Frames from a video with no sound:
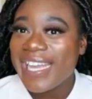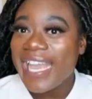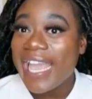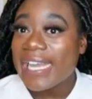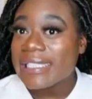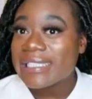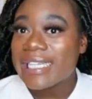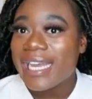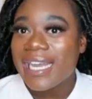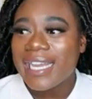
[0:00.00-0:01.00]
and
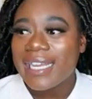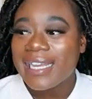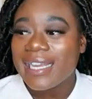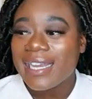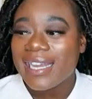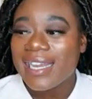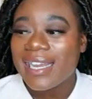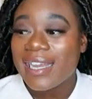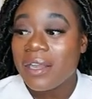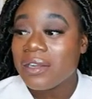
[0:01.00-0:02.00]
I
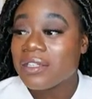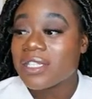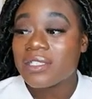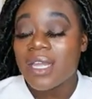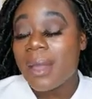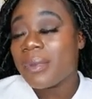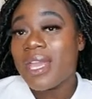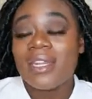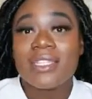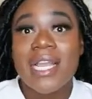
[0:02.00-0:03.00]
just said, I'm
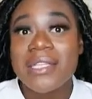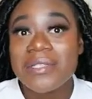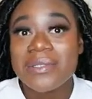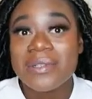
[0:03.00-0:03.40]
getting a tattoo.